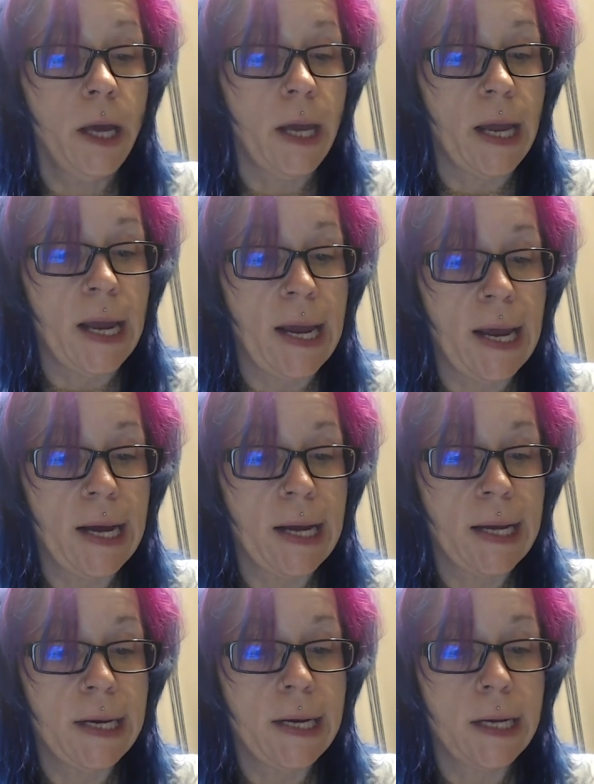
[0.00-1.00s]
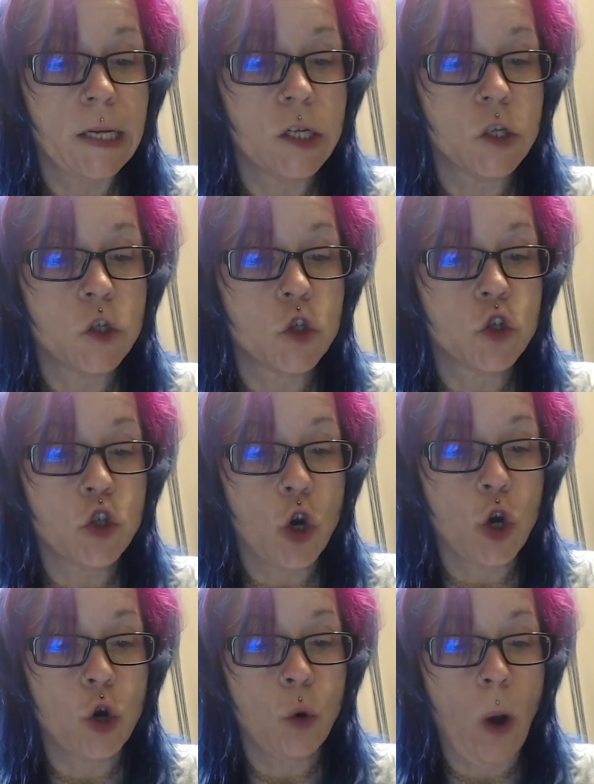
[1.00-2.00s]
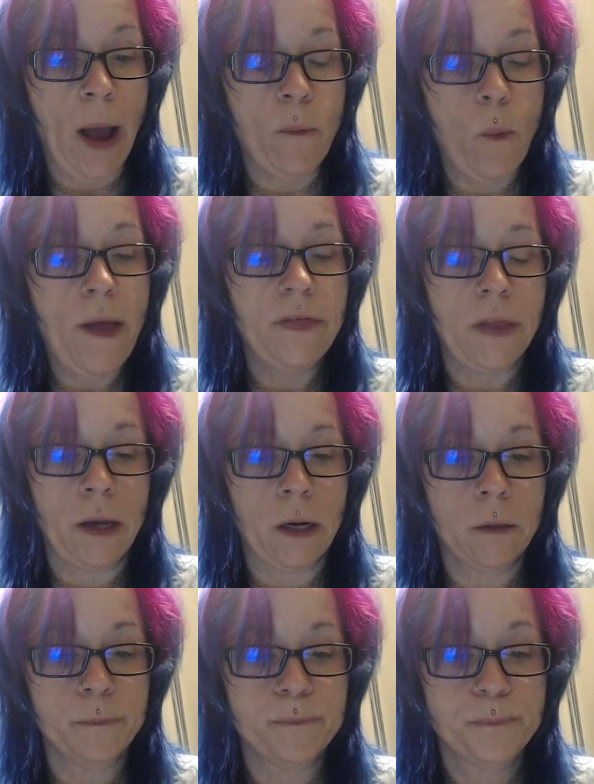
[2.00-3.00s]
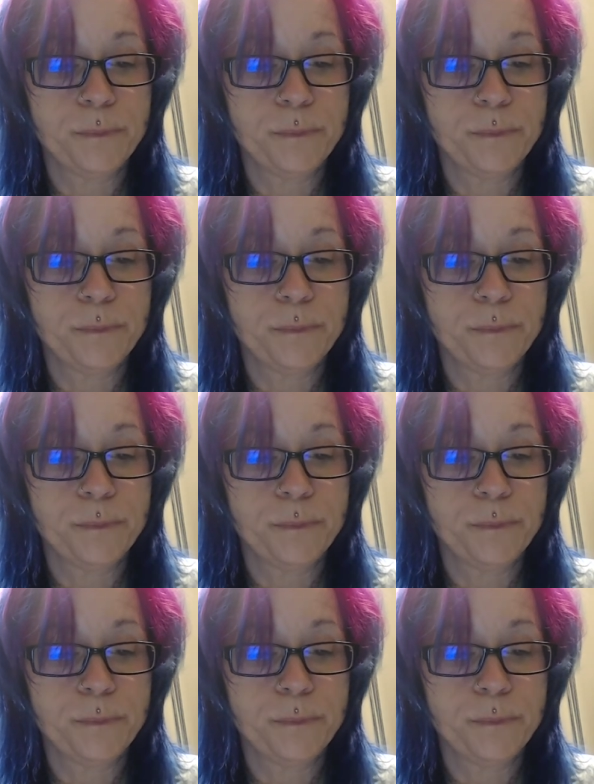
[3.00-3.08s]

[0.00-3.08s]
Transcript: And so I went there.